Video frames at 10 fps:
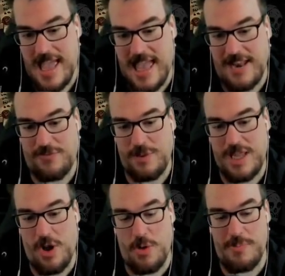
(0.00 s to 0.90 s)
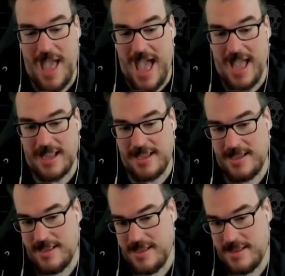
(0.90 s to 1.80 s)
And if we go back,
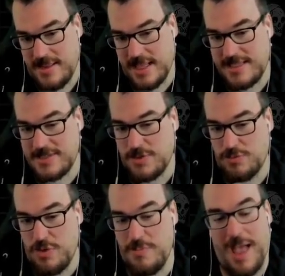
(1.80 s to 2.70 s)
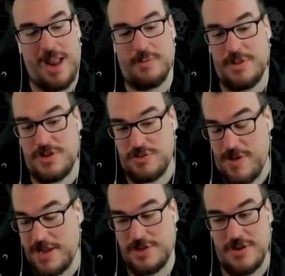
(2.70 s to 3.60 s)
it says a room battle with
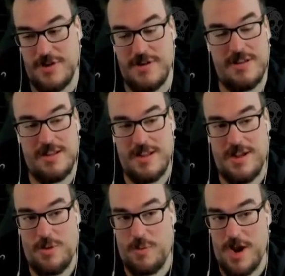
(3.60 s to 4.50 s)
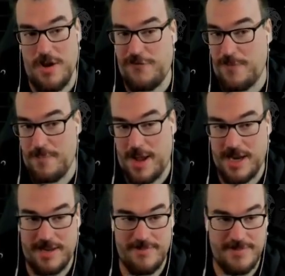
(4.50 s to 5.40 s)
treasure. We're here for
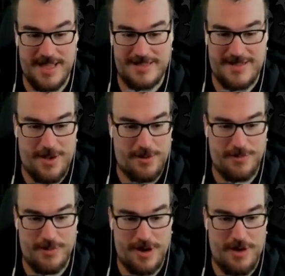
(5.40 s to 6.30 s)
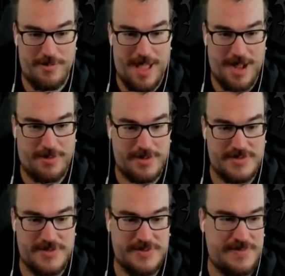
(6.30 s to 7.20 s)
money. Let's go. We're going backwards.